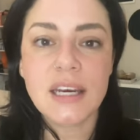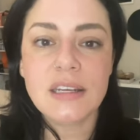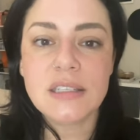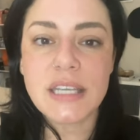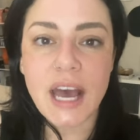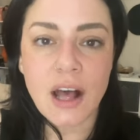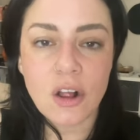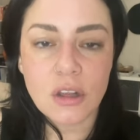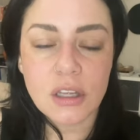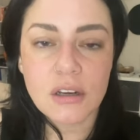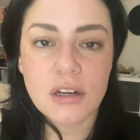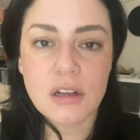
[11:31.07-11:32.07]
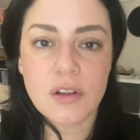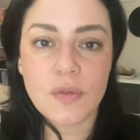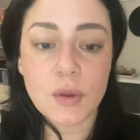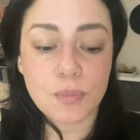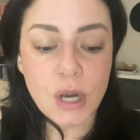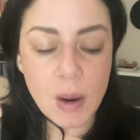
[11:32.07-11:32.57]
tell
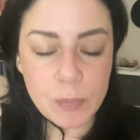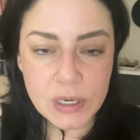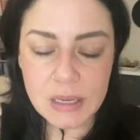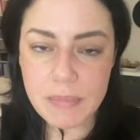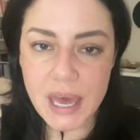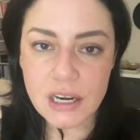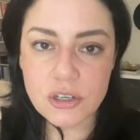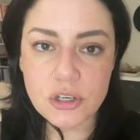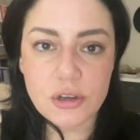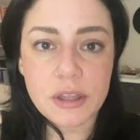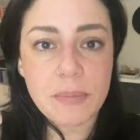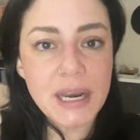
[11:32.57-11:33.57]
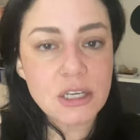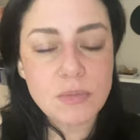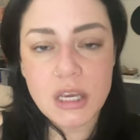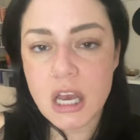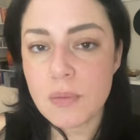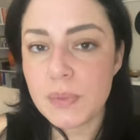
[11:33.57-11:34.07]
the property manager, the management
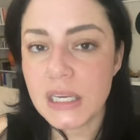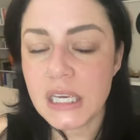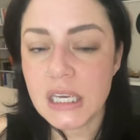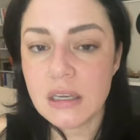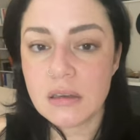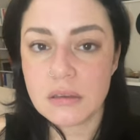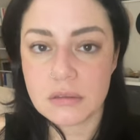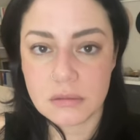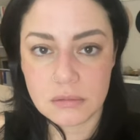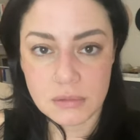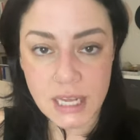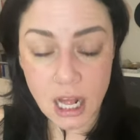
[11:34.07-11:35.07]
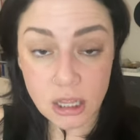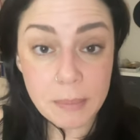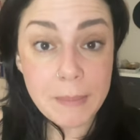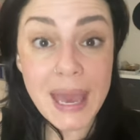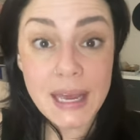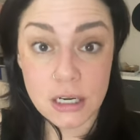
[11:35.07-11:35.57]
company, tell a
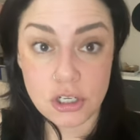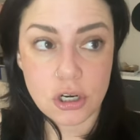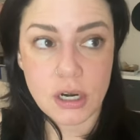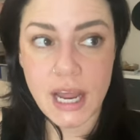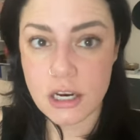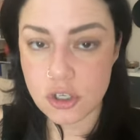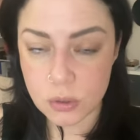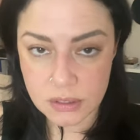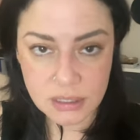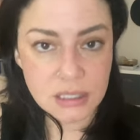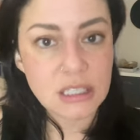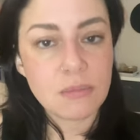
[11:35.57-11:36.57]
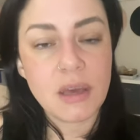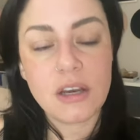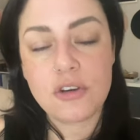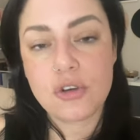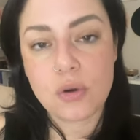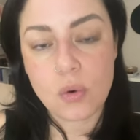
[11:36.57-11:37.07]
manager, an actual assistant
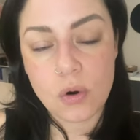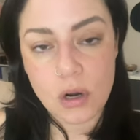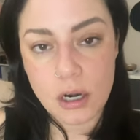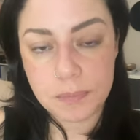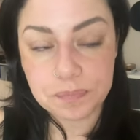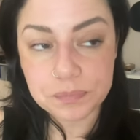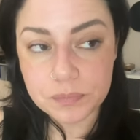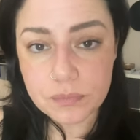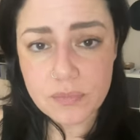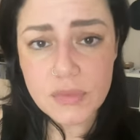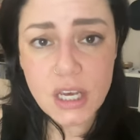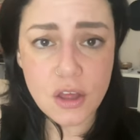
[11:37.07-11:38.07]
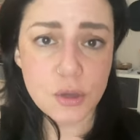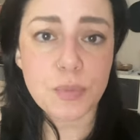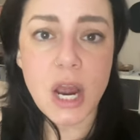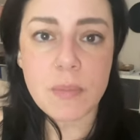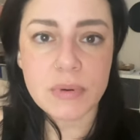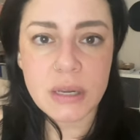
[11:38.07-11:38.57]
manager or the
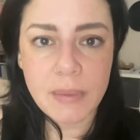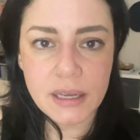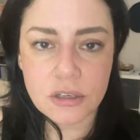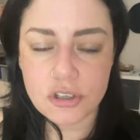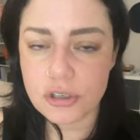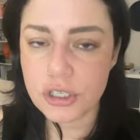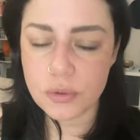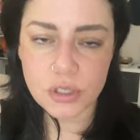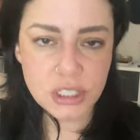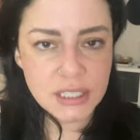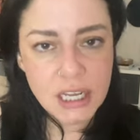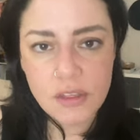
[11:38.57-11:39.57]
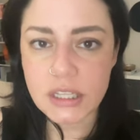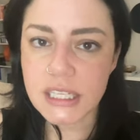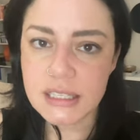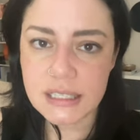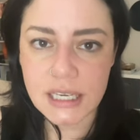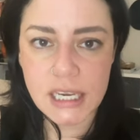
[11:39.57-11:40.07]
property manager. Don't just tell the
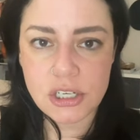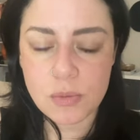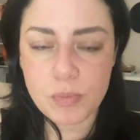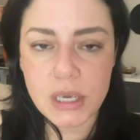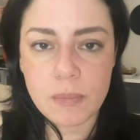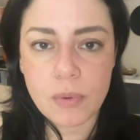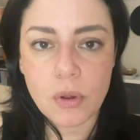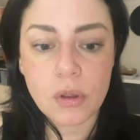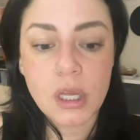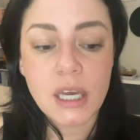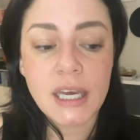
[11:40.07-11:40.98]
leasing agent people.